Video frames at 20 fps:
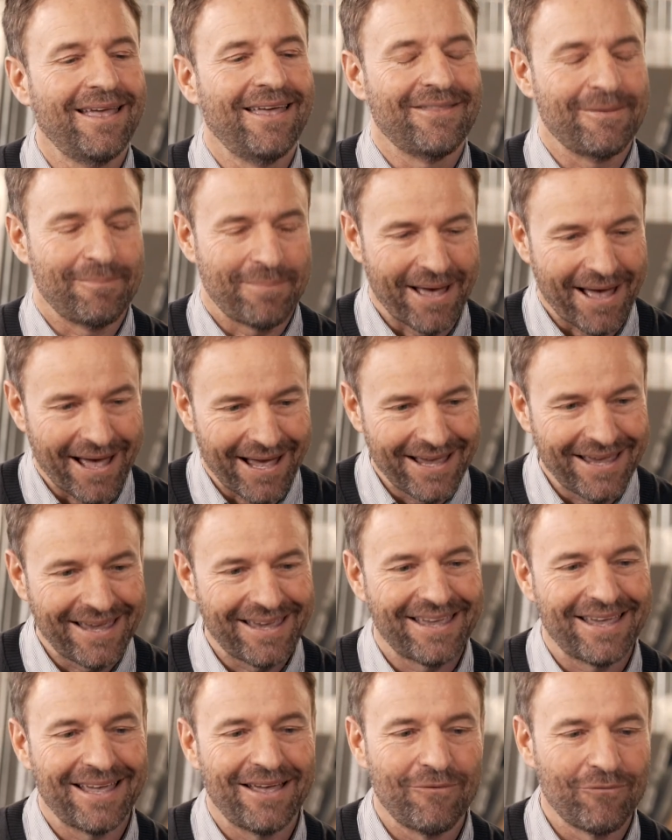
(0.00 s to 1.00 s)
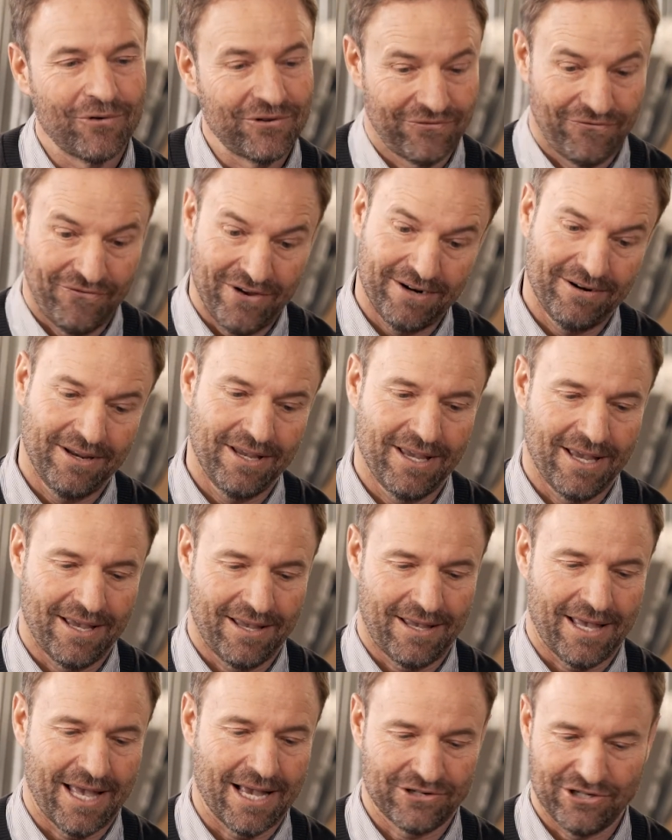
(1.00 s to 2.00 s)
the bank uh, was very
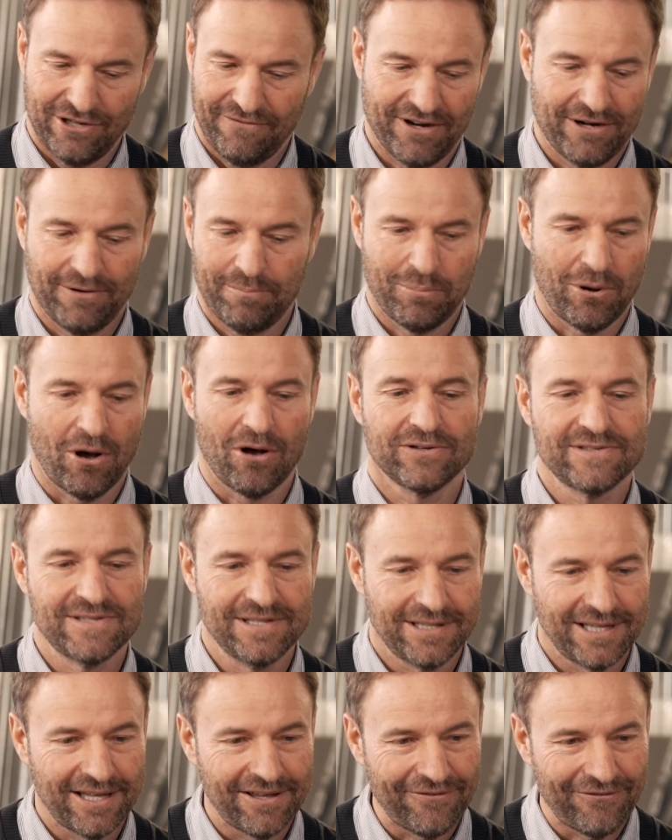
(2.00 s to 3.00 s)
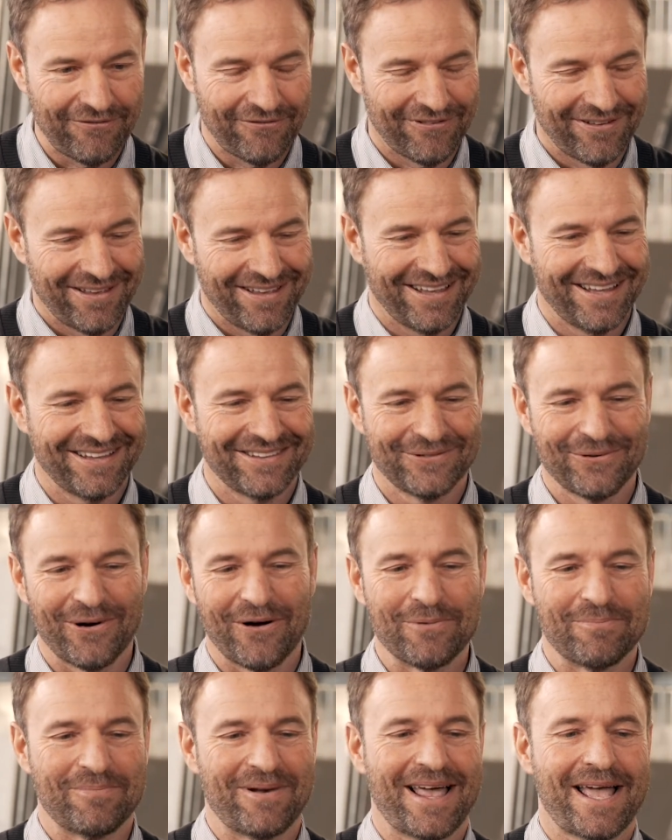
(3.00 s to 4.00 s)
actually very positive uh, to
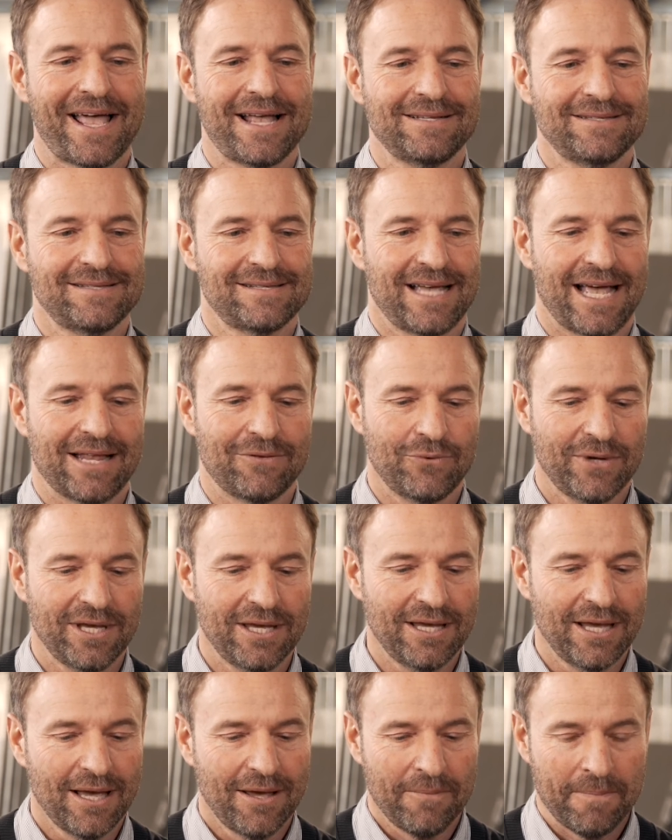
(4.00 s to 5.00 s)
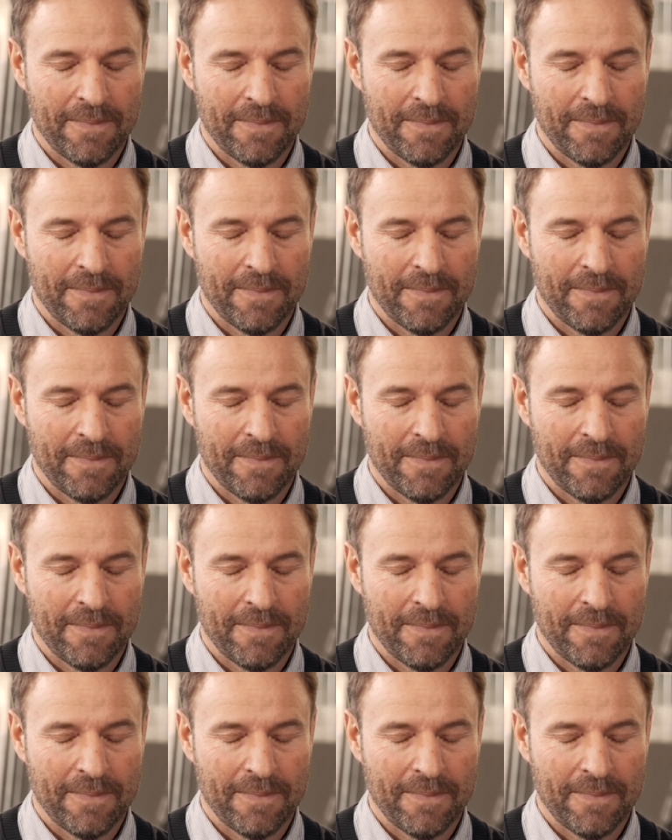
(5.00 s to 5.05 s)
our plans, and we.